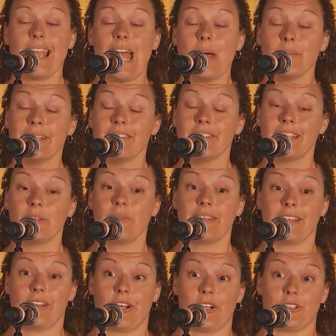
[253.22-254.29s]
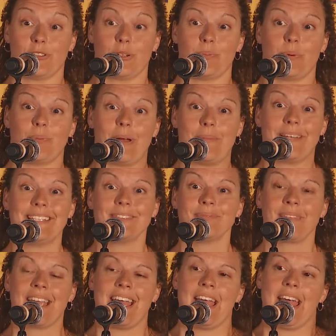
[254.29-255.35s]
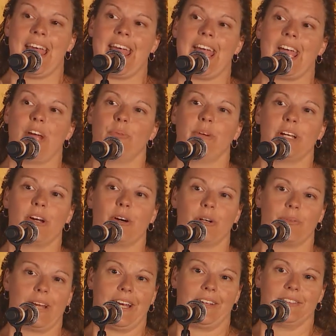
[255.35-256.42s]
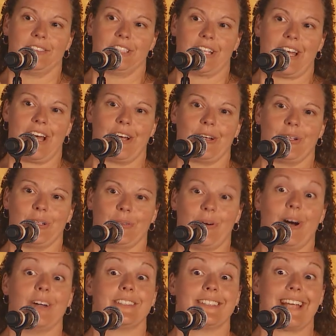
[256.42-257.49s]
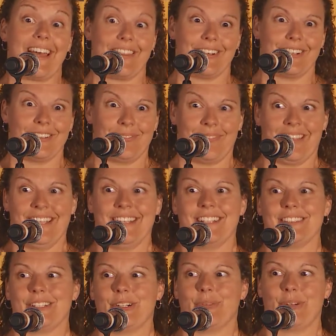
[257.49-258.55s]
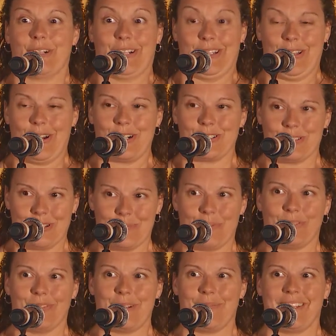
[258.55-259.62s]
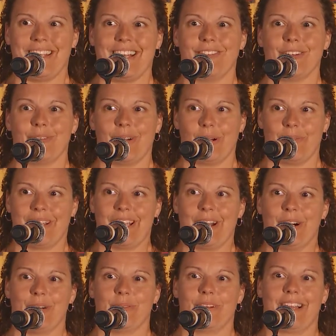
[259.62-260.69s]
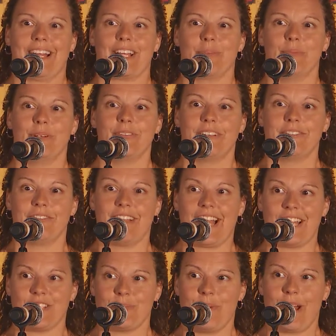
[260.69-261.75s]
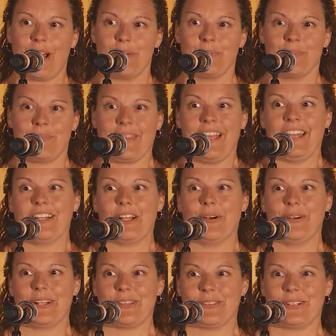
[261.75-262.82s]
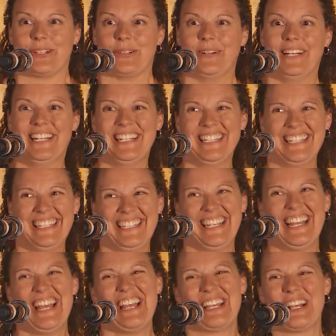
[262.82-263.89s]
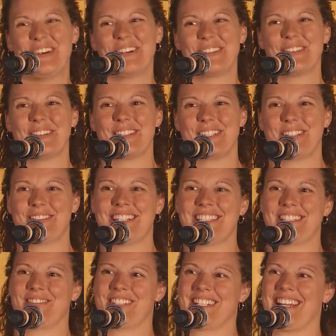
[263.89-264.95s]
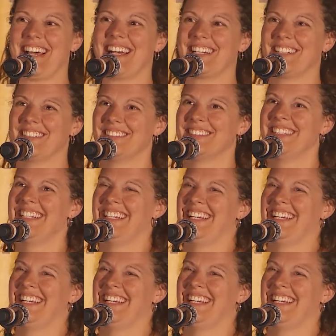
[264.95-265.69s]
I'm living with a large group of women, and we go around Chicago all together. So we're a large group of women everywhere we go. We're like a moving flash mob going through the streets of Chicago.